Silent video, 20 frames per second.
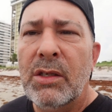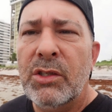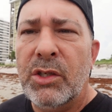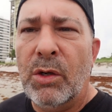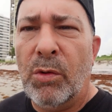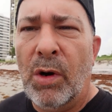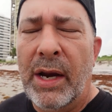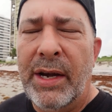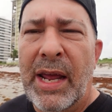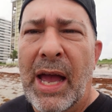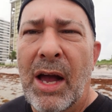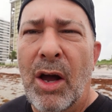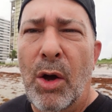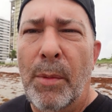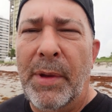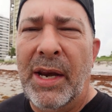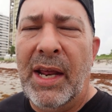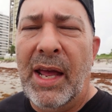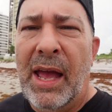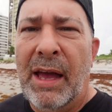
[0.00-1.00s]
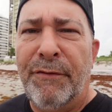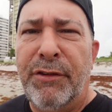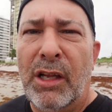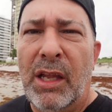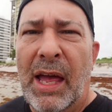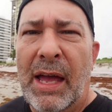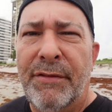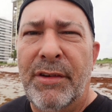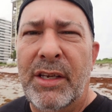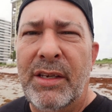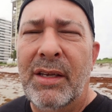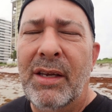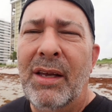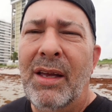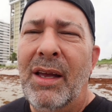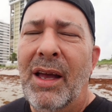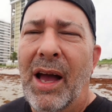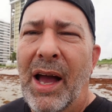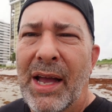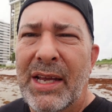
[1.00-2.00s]
So right now I'm at an f11,
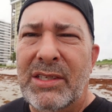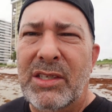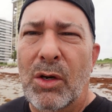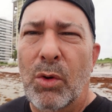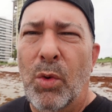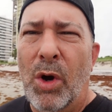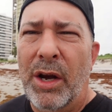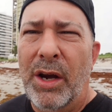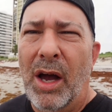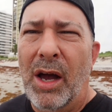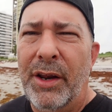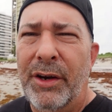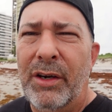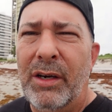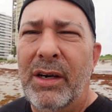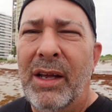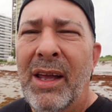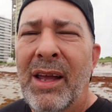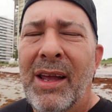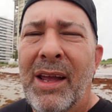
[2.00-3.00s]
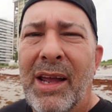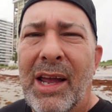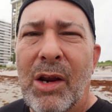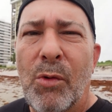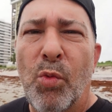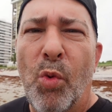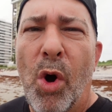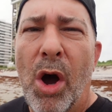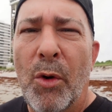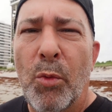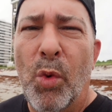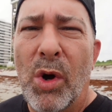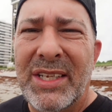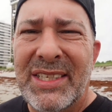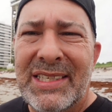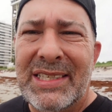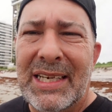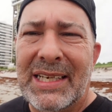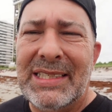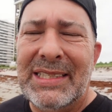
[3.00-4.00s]
ISO 100, and 1
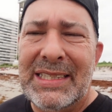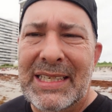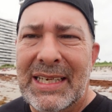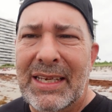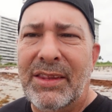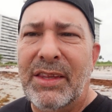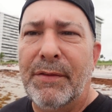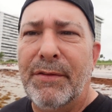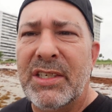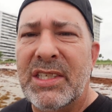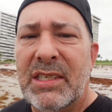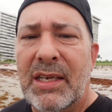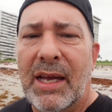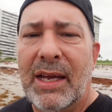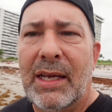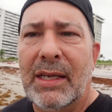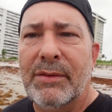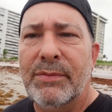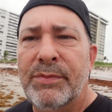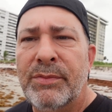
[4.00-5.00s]
160th of a second.